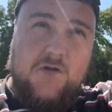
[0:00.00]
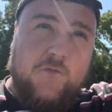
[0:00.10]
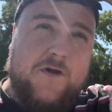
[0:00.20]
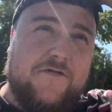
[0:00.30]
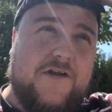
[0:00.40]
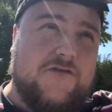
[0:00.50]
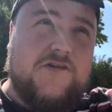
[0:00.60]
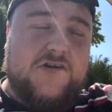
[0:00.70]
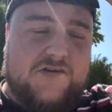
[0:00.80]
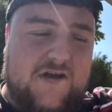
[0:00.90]
We've literally
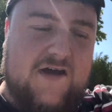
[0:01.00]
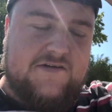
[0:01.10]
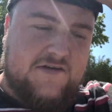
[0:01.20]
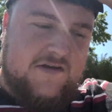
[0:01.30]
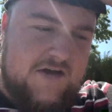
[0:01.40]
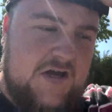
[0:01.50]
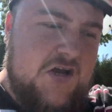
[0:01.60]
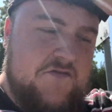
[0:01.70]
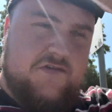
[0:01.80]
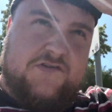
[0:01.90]
just had
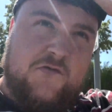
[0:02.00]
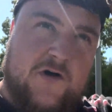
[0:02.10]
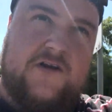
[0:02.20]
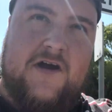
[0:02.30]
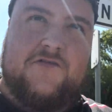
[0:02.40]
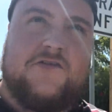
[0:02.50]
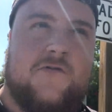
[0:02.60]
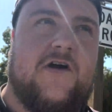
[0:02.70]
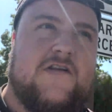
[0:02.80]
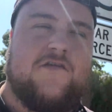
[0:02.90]
the squad announced to us,